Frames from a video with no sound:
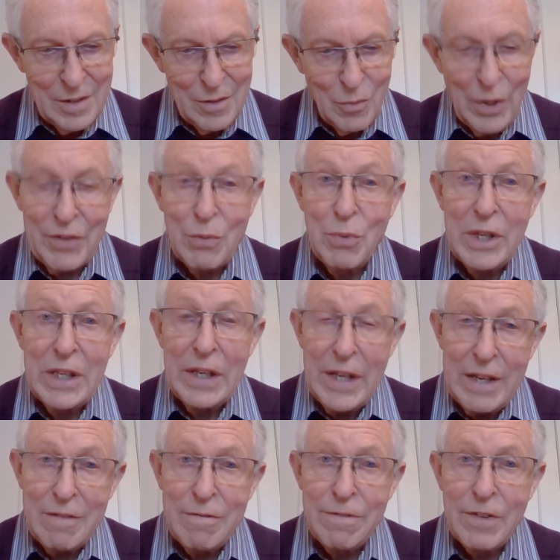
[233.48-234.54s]
Whether we
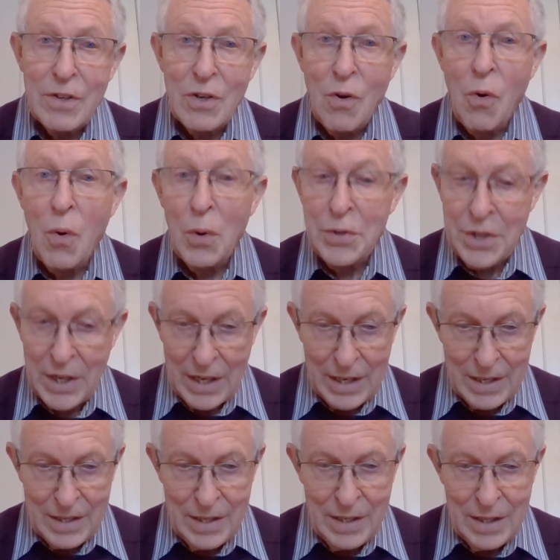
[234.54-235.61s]
live or
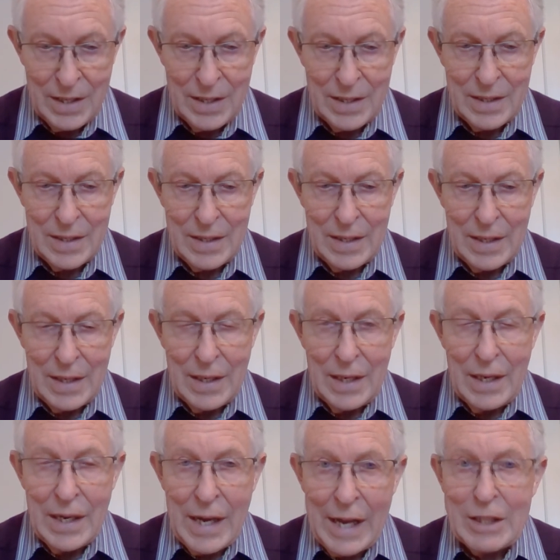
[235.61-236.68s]
die,
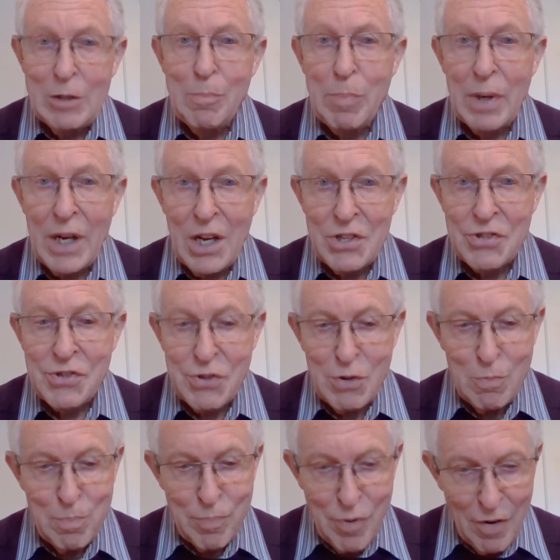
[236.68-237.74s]
help us
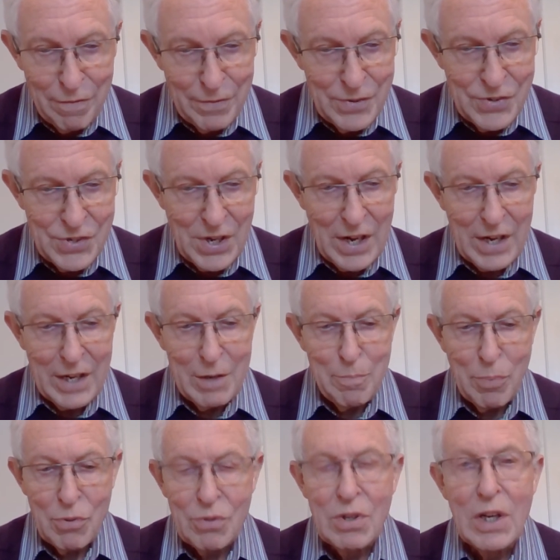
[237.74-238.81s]
to prophesy,
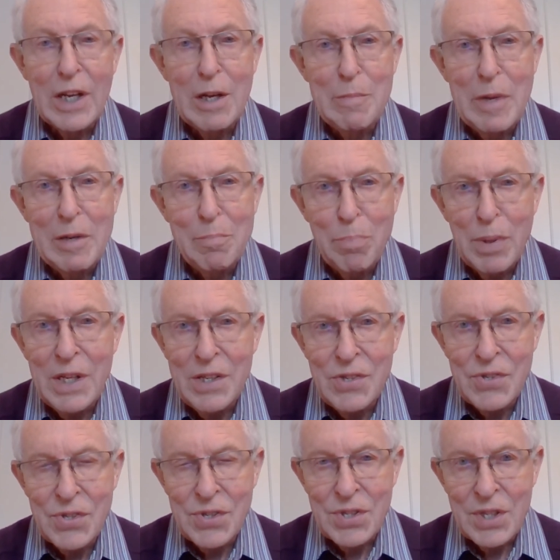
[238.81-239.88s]
proclaiming
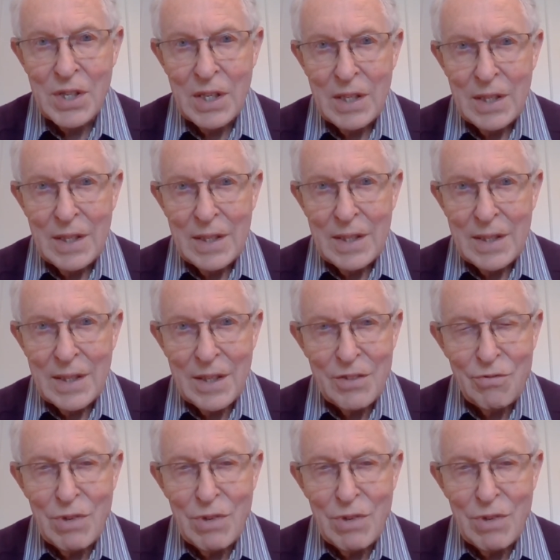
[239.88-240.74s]
peace and